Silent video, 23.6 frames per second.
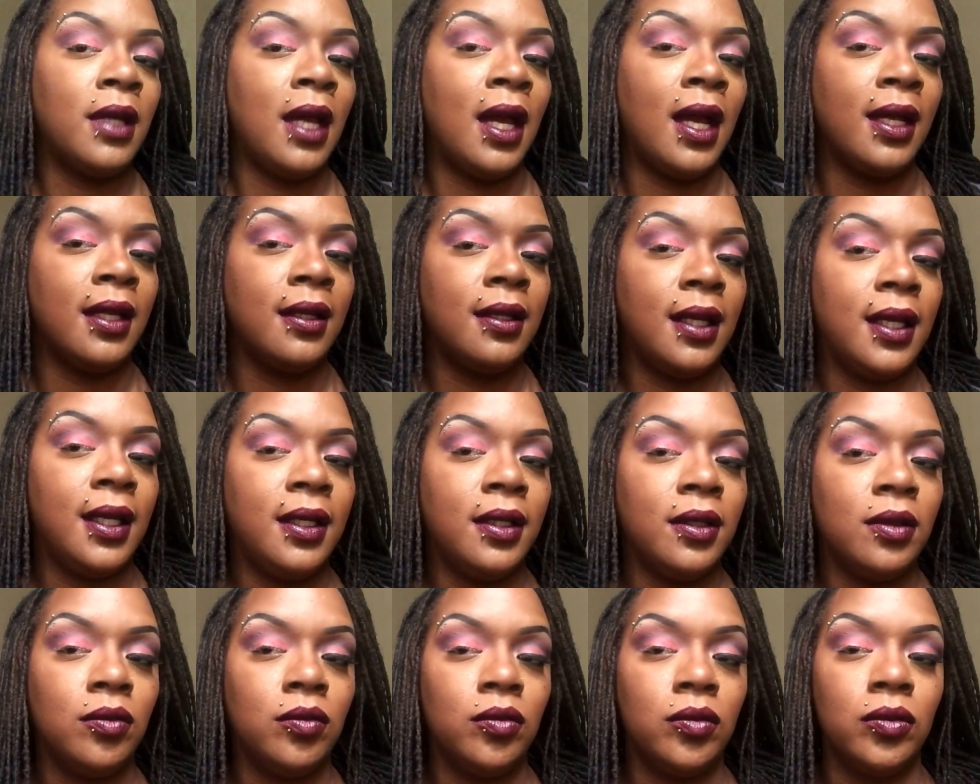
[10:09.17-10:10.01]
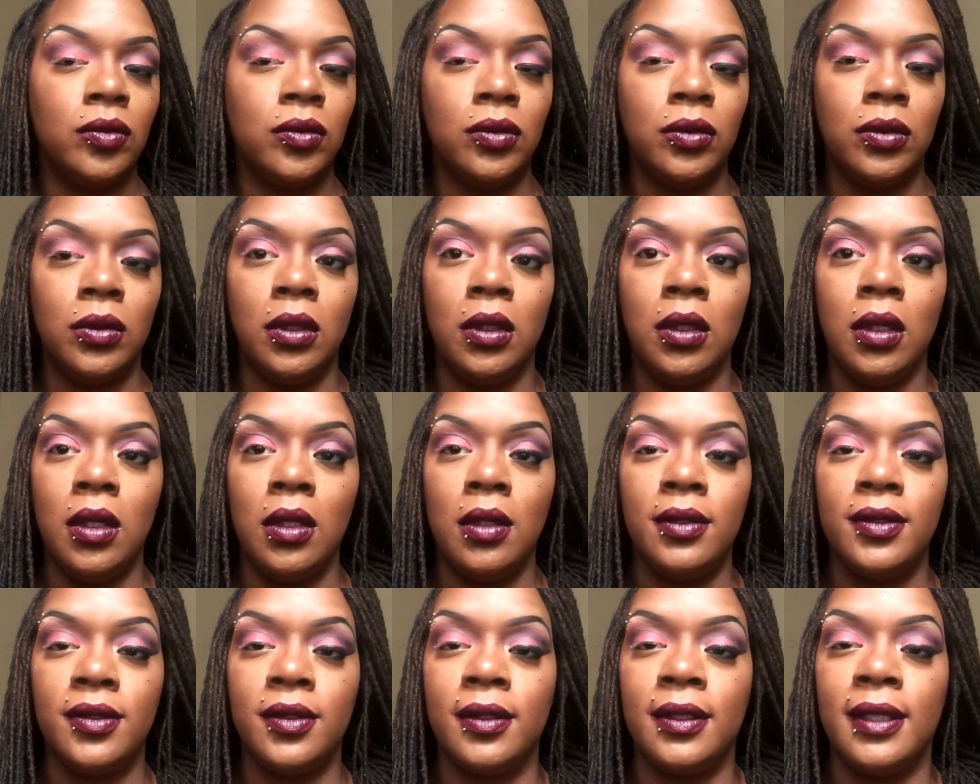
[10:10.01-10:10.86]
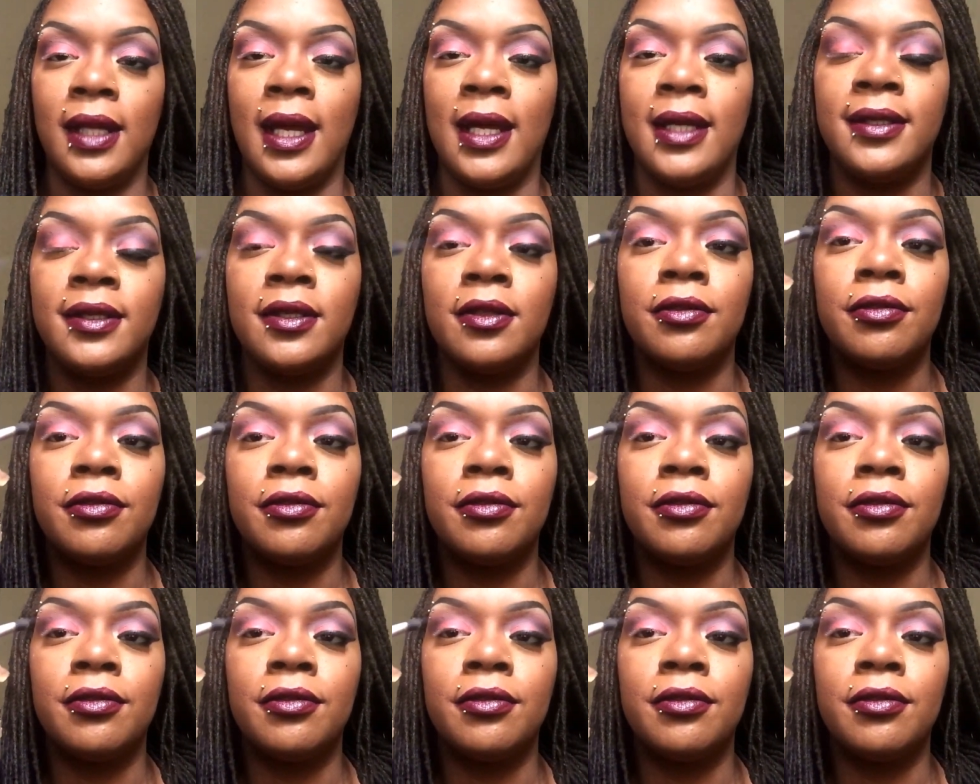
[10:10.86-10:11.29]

highlight. So it has a